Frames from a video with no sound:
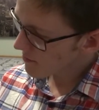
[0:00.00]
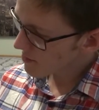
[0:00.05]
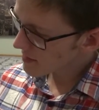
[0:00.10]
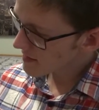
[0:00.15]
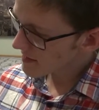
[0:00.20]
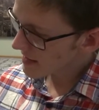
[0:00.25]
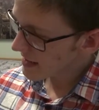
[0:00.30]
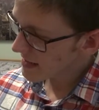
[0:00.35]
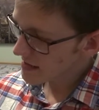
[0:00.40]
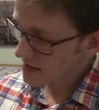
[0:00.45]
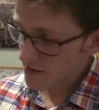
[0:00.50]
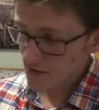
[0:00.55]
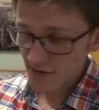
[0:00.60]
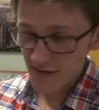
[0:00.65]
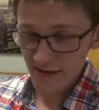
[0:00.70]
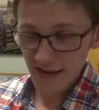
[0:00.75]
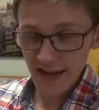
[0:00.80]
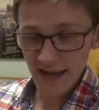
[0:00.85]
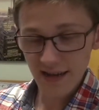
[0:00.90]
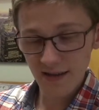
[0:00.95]
would say it
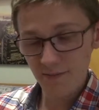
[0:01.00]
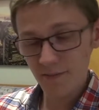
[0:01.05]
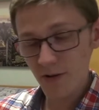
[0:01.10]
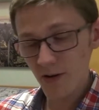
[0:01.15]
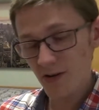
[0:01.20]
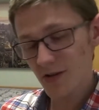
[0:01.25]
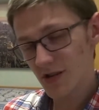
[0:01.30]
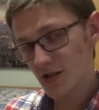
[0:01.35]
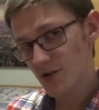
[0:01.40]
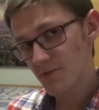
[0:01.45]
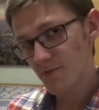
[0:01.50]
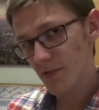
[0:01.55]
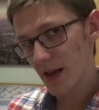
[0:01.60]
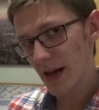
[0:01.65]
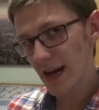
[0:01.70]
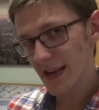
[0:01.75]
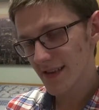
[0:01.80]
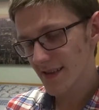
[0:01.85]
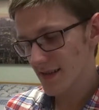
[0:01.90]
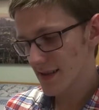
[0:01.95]
looks like polished
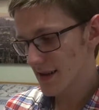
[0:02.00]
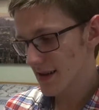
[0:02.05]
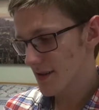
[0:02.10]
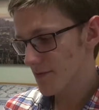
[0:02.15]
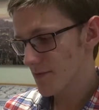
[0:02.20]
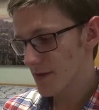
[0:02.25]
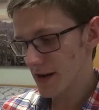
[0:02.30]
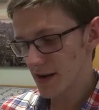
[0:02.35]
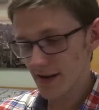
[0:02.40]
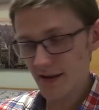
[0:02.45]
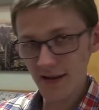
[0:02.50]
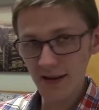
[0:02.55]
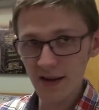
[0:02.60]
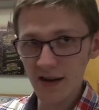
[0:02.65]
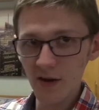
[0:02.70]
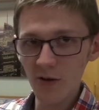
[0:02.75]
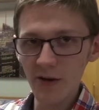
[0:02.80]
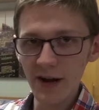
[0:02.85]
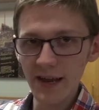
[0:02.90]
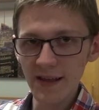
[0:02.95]
plastic, but
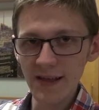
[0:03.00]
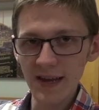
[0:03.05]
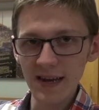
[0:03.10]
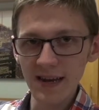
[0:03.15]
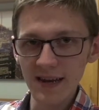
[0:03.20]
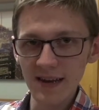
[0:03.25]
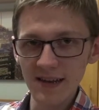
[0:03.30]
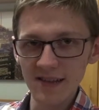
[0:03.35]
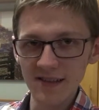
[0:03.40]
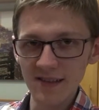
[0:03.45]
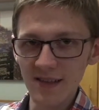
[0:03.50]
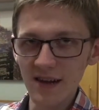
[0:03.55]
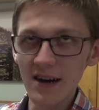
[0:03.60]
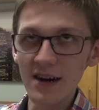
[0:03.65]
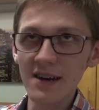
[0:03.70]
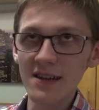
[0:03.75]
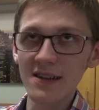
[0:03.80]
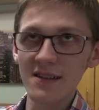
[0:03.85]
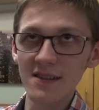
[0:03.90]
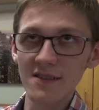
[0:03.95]
knowing that it is
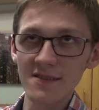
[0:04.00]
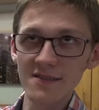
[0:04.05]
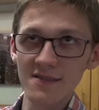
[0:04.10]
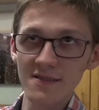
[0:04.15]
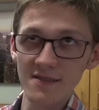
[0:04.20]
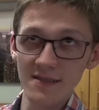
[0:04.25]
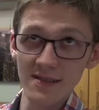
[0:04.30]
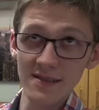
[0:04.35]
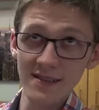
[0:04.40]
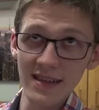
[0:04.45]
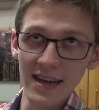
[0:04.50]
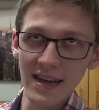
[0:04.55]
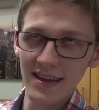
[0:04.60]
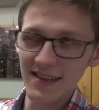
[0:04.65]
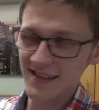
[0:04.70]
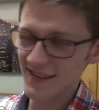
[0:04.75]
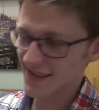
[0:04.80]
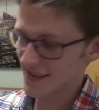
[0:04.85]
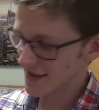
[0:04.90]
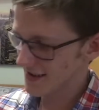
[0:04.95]
not, it's
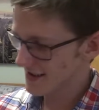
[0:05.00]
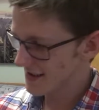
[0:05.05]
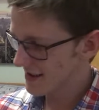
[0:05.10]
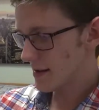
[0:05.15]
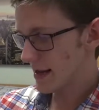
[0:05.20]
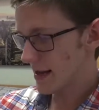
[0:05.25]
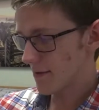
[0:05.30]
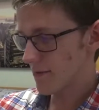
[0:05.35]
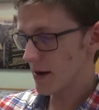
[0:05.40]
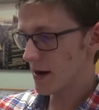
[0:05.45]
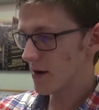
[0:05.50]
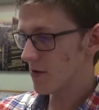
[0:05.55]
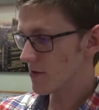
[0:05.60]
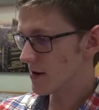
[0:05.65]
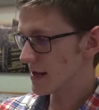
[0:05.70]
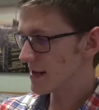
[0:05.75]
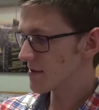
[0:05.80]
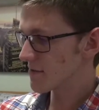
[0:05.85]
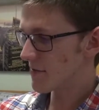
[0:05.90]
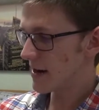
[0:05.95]
nice. Like my
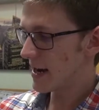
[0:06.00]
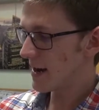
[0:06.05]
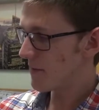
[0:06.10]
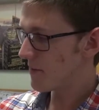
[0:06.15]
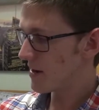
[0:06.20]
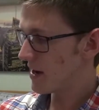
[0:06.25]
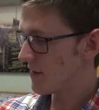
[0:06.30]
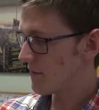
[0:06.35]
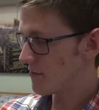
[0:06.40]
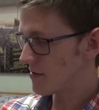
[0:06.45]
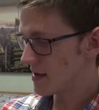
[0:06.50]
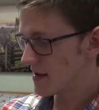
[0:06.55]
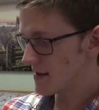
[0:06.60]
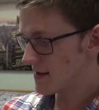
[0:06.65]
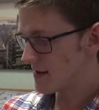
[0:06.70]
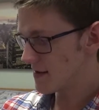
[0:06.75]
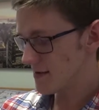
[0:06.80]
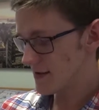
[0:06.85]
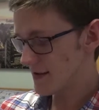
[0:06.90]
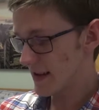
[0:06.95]
only gripe I have with
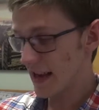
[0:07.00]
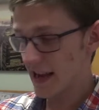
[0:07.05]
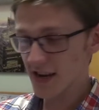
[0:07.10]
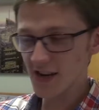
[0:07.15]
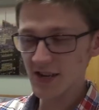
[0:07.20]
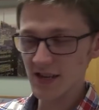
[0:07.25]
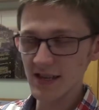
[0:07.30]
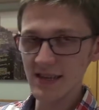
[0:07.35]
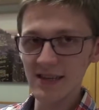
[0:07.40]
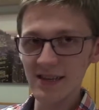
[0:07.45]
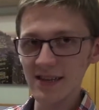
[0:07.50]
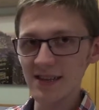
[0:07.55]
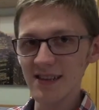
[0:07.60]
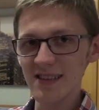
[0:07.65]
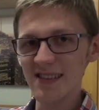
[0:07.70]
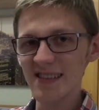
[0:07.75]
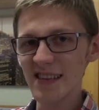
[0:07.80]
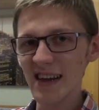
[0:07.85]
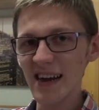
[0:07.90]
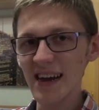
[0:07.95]
this is actually the
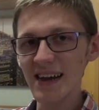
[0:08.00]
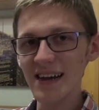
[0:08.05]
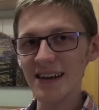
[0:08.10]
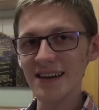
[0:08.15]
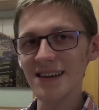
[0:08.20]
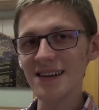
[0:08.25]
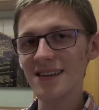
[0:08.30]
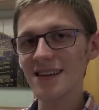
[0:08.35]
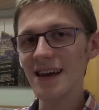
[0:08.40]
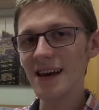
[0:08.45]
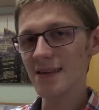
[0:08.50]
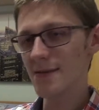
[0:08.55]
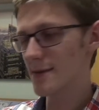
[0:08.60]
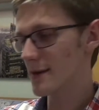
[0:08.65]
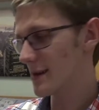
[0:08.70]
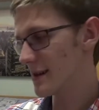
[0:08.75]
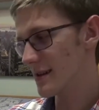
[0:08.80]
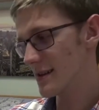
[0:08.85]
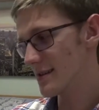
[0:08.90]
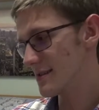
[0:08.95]
design. I
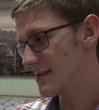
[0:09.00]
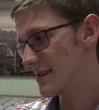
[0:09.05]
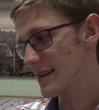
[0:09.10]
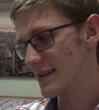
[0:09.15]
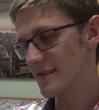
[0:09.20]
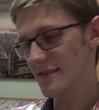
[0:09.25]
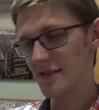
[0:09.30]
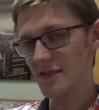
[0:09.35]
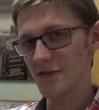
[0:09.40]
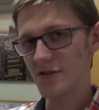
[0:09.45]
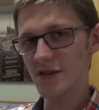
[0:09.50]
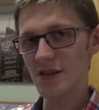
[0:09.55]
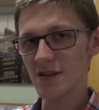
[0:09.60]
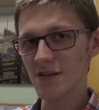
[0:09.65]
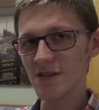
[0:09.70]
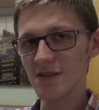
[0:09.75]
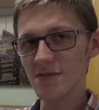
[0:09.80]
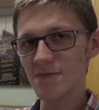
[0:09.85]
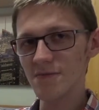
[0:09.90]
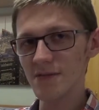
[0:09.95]
think it doesn't look
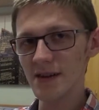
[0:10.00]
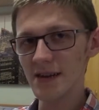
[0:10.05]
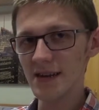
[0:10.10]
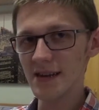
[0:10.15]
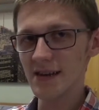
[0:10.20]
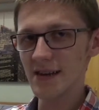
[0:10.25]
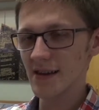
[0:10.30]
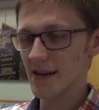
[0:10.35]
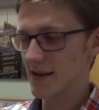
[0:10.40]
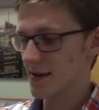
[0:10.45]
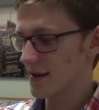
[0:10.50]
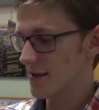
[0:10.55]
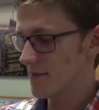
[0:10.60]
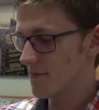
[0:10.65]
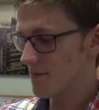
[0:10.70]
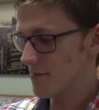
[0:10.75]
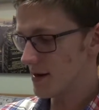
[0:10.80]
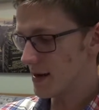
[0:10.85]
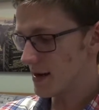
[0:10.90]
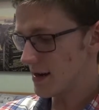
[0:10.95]
good,
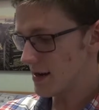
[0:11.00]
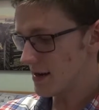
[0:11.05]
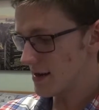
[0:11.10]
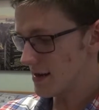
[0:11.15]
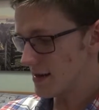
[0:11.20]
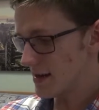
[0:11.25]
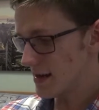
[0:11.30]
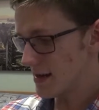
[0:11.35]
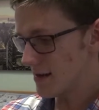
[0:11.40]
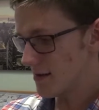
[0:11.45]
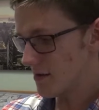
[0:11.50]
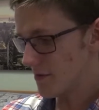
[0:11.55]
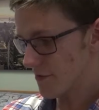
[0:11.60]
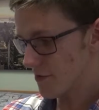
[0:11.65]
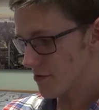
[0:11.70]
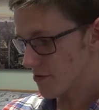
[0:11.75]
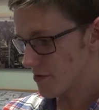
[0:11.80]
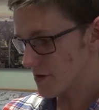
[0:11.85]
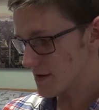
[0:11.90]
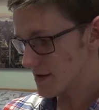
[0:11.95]
but that of
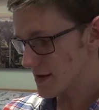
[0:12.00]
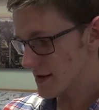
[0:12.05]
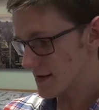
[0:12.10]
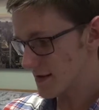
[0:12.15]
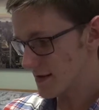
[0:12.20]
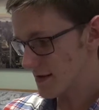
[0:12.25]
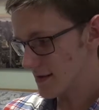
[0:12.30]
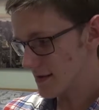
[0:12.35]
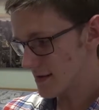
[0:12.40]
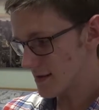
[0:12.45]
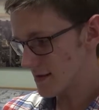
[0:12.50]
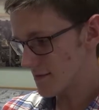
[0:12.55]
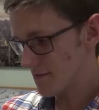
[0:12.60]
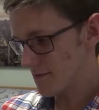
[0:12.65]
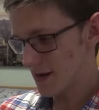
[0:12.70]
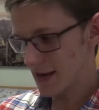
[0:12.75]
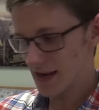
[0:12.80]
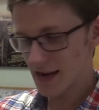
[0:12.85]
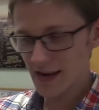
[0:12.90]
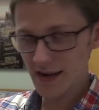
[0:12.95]
course doesn't
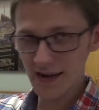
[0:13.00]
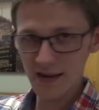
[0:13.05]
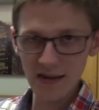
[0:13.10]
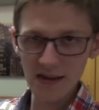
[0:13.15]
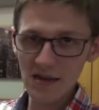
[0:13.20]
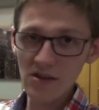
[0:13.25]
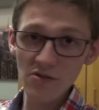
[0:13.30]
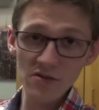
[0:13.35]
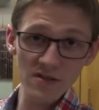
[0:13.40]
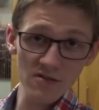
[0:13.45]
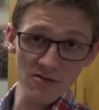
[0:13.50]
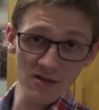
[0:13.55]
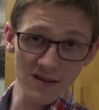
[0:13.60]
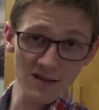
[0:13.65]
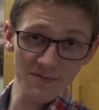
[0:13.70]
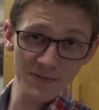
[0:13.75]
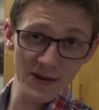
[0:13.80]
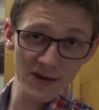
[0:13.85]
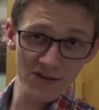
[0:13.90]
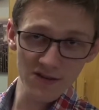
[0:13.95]
mean that the user
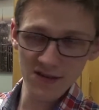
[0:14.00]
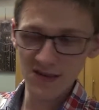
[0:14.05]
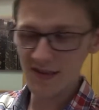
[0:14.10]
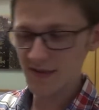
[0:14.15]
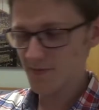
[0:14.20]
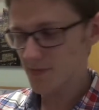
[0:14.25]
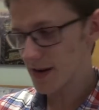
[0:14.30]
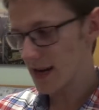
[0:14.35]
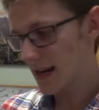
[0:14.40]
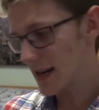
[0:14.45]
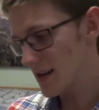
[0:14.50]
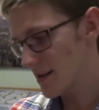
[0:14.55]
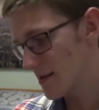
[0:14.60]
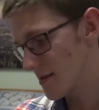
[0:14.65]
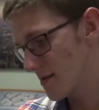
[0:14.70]
experience is bad.